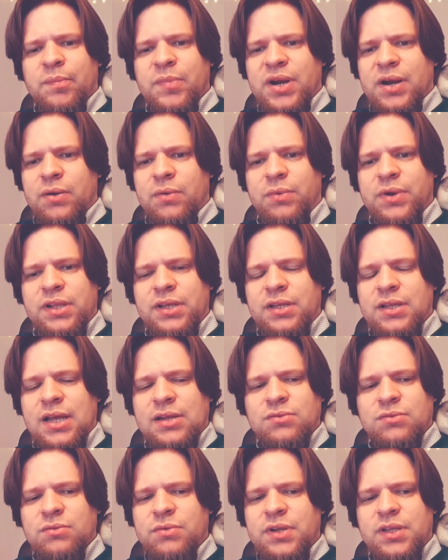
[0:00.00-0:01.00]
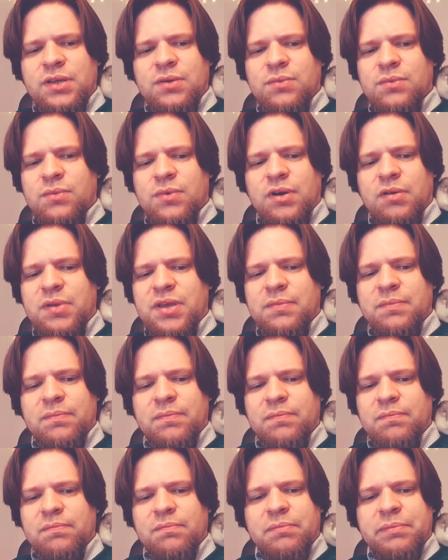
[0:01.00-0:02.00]
but I really I don't really want to be a
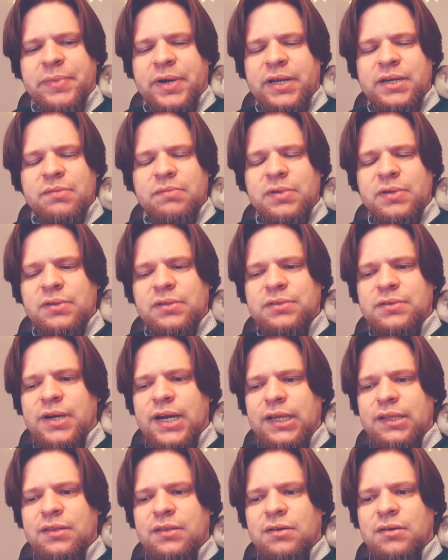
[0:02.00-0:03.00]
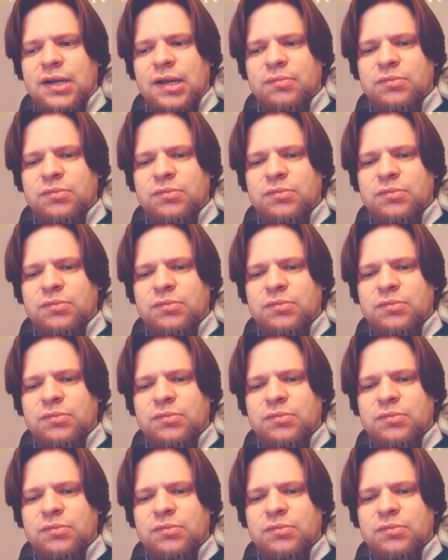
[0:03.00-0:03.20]
bodybuilder either.